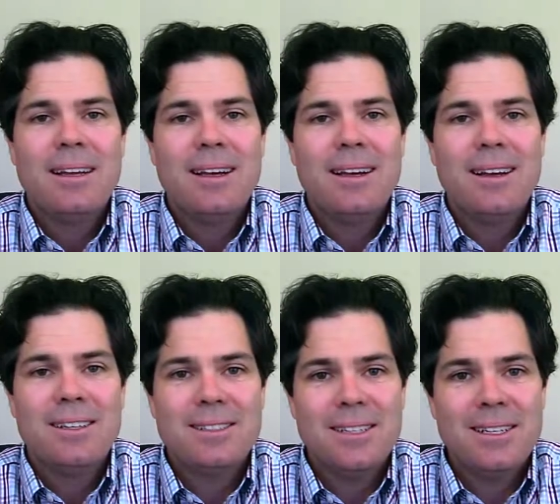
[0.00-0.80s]

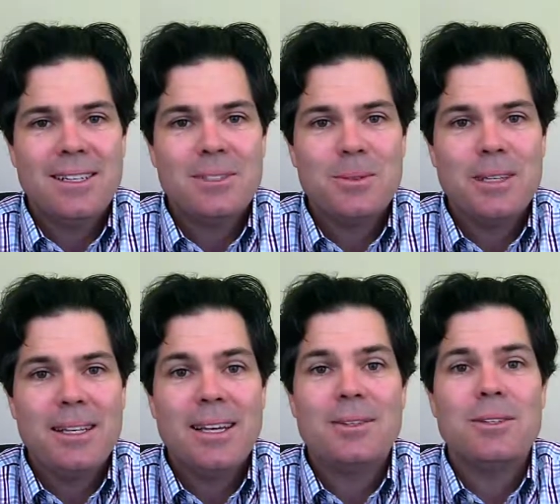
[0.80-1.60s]
I'll see you next week,
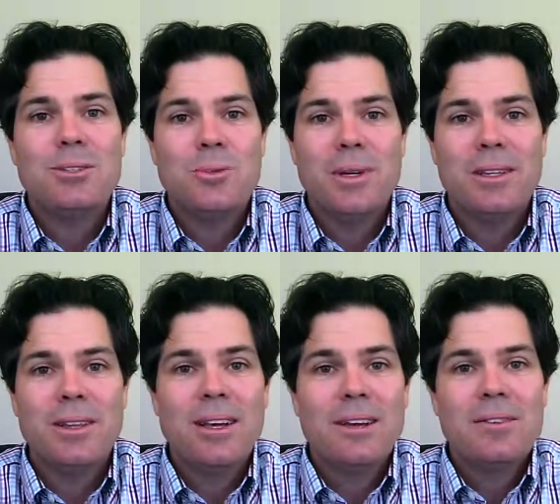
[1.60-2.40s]
and spread the
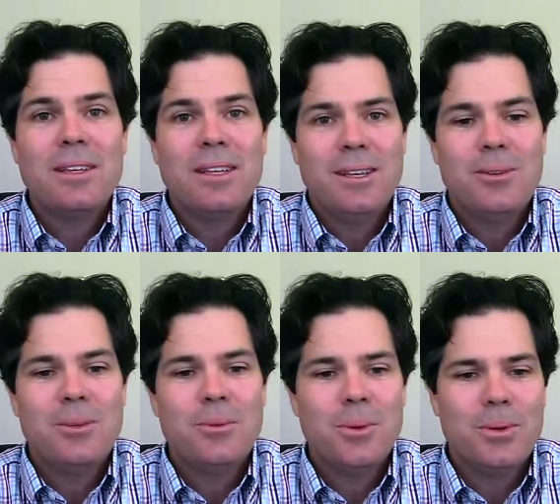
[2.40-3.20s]
love, heal
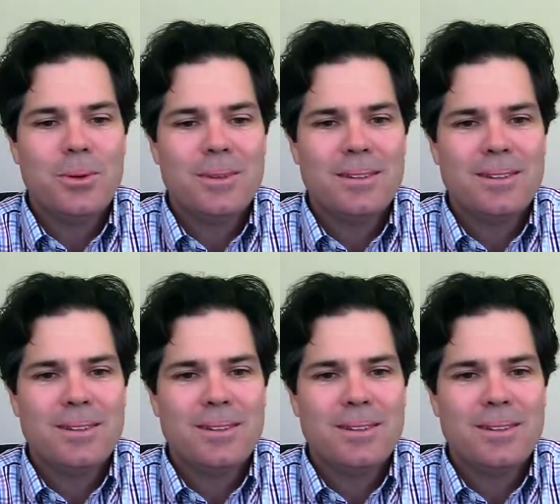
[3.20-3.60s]
your world.